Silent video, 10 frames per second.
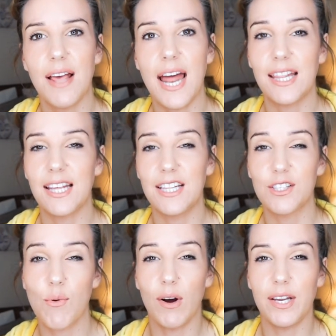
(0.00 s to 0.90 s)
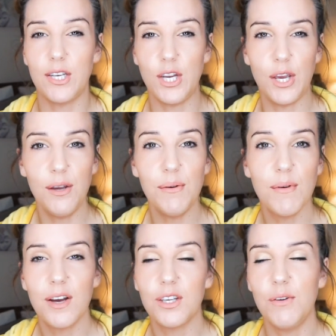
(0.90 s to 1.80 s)
anything that's quite new,
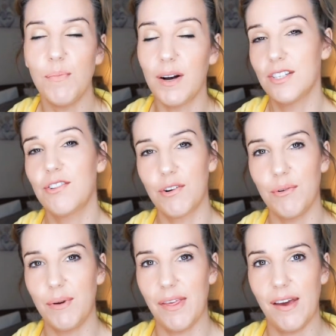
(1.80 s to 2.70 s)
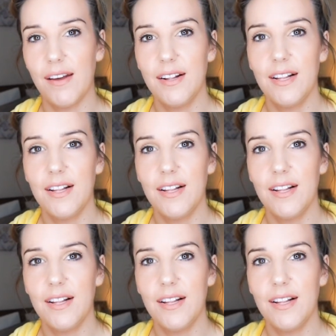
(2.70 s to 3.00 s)
you might struggle with it.